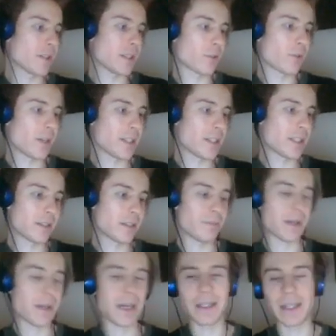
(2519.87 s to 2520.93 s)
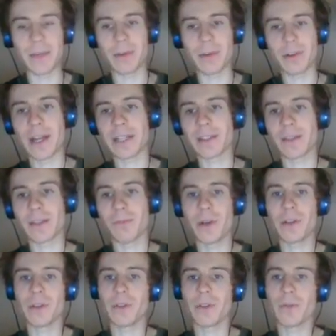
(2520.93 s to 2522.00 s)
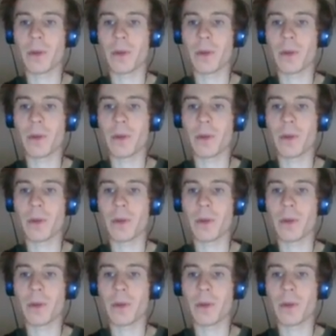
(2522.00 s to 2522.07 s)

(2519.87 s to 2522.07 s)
is increased by the Democrats compared to the